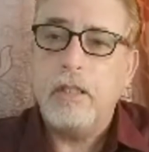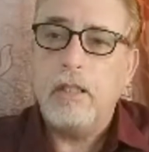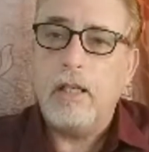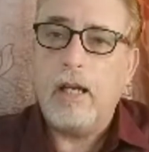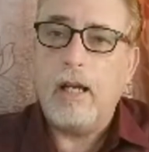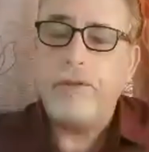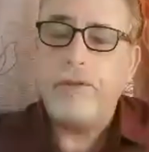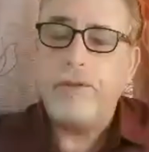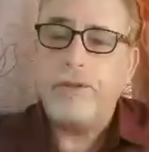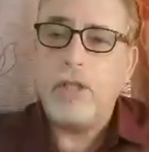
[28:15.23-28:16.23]

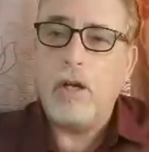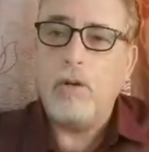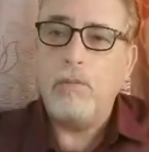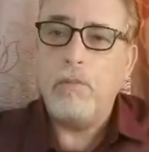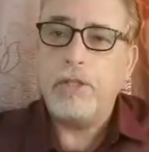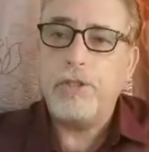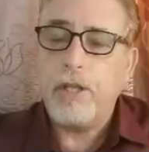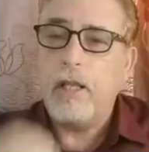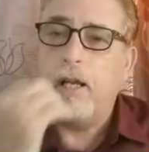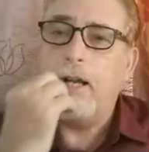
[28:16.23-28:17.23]
So
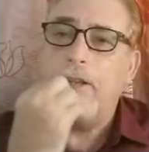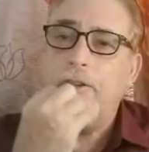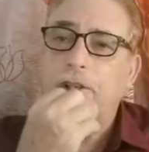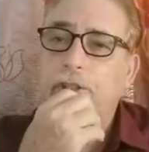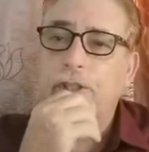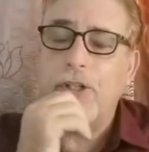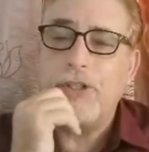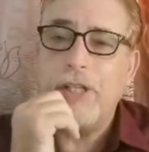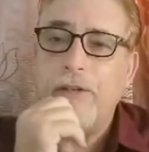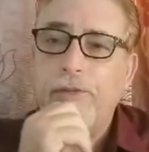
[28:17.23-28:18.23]
Mr. Serge
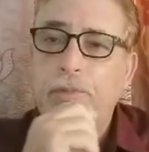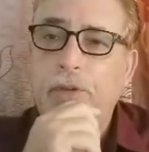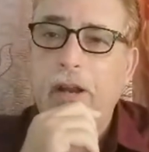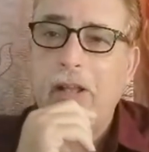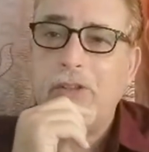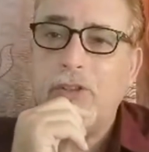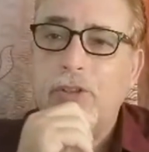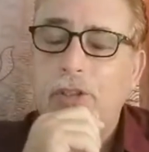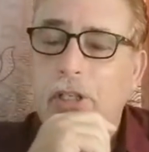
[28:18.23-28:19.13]
sent it from France.